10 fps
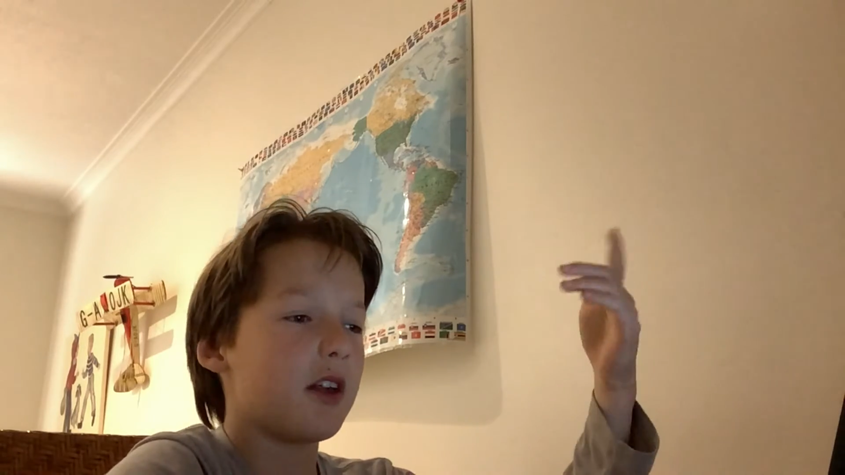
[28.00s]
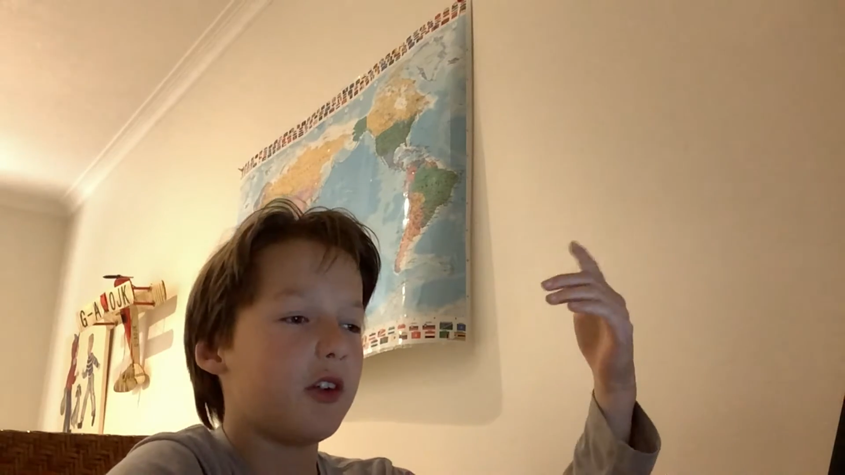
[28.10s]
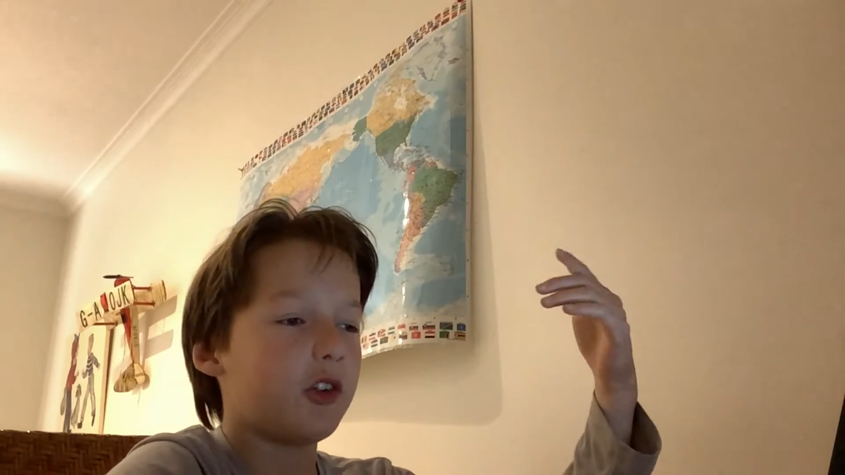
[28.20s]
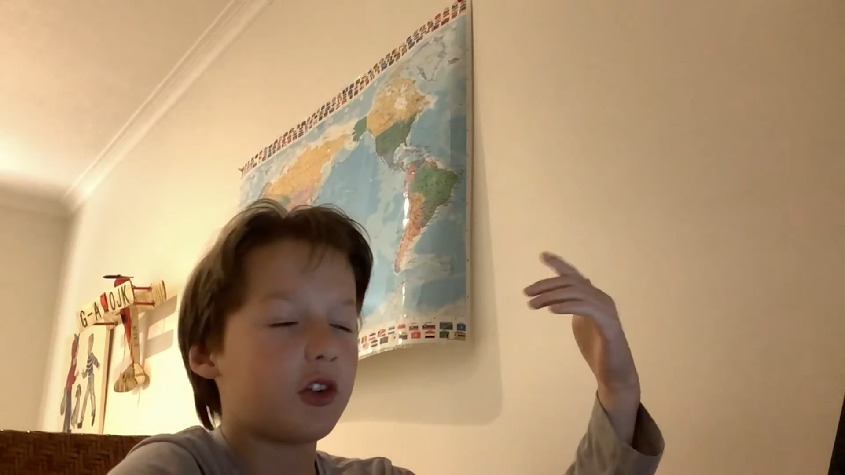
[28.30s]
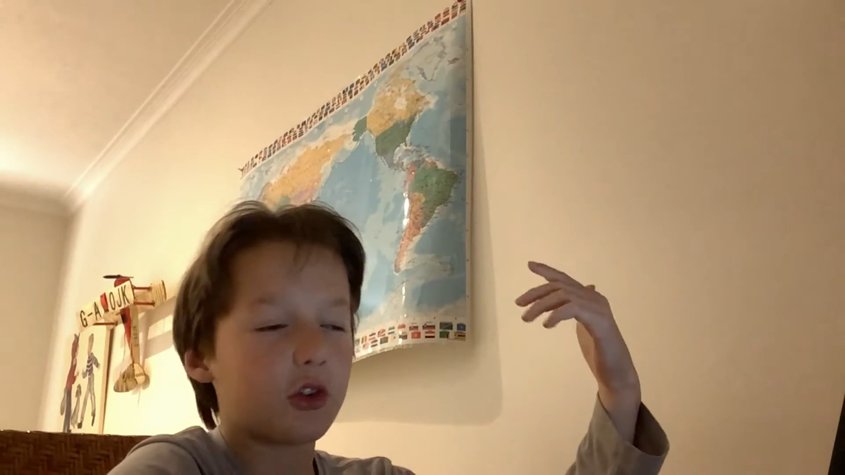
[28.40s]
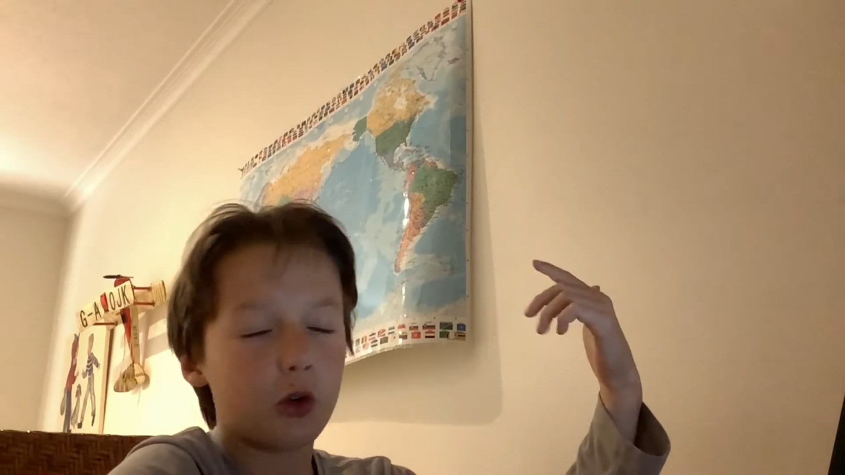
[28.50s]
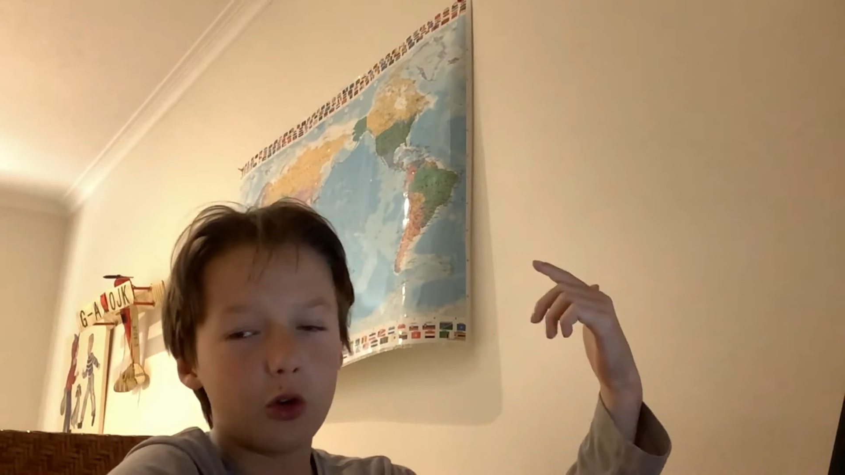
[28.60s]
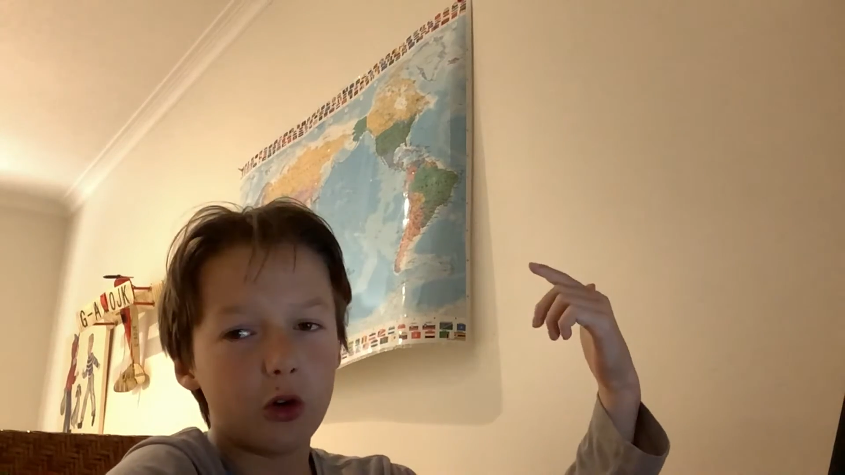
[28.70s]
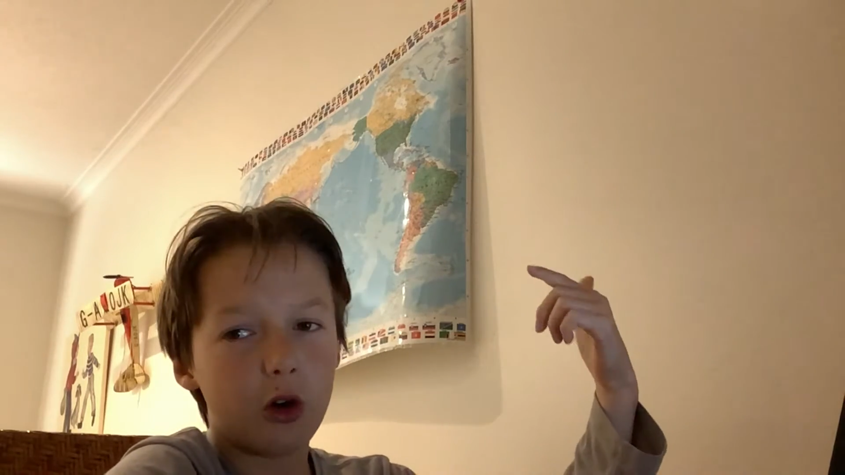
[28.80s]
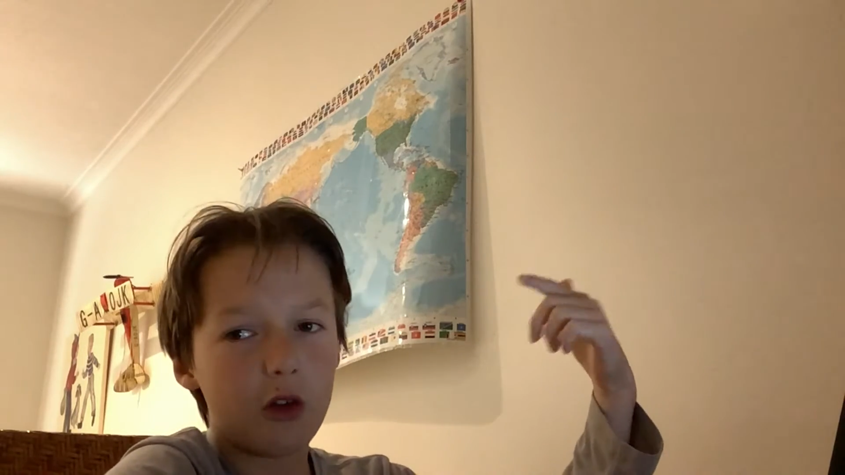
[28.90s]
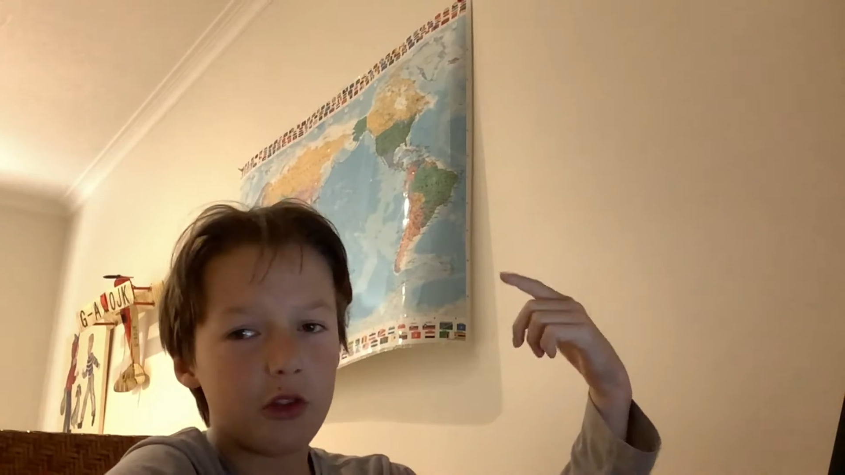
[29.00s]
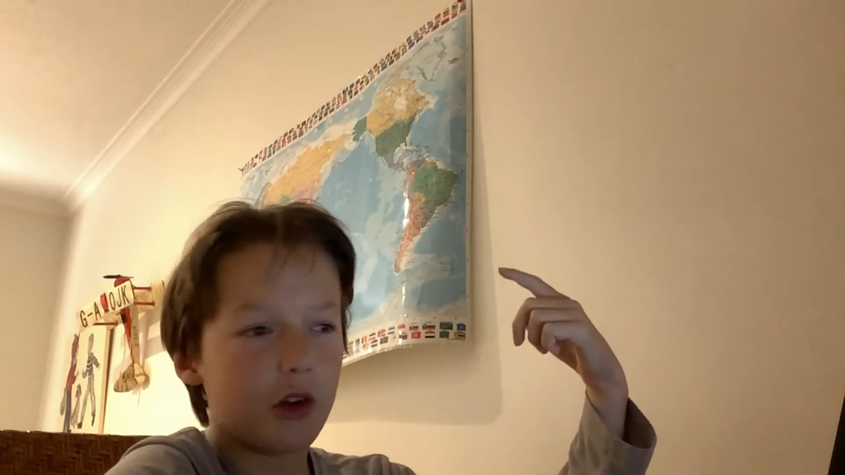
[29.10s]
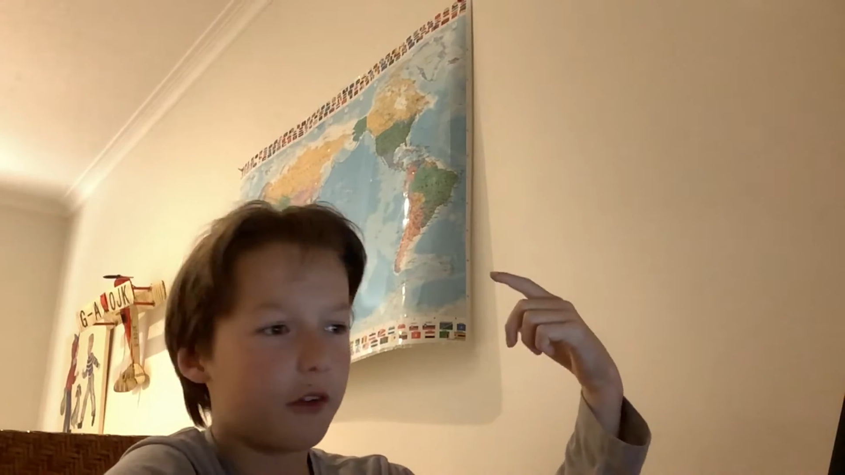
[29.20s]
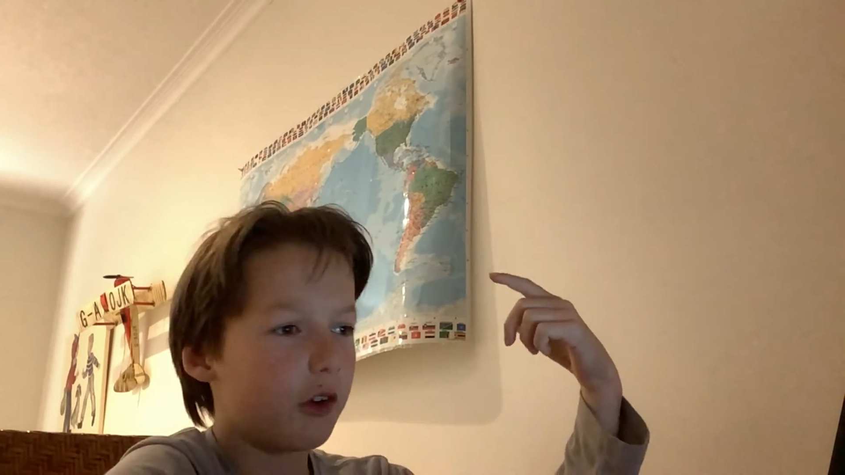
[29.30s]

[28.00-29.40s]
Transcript: score on the